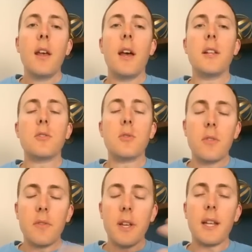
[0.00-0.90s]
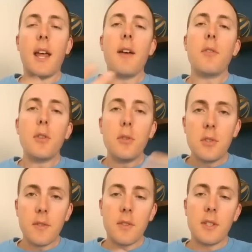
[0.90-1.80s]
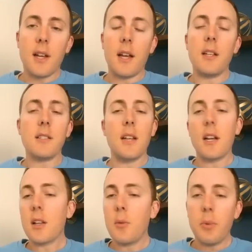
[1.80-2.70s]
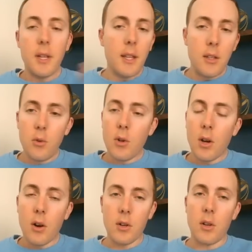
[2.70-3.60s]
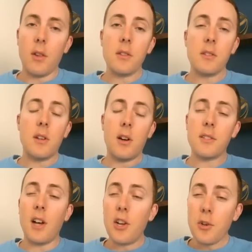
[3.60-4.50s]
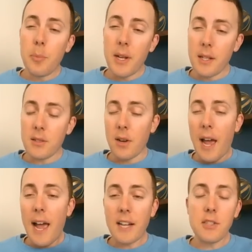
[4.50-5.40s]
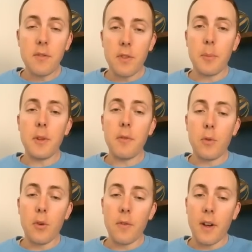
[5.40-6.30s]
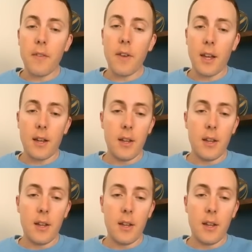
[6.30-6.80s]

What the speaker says: and sort of like an evolution of design. It's not a completely new car at all. This car's underpinnings are actually from the 458,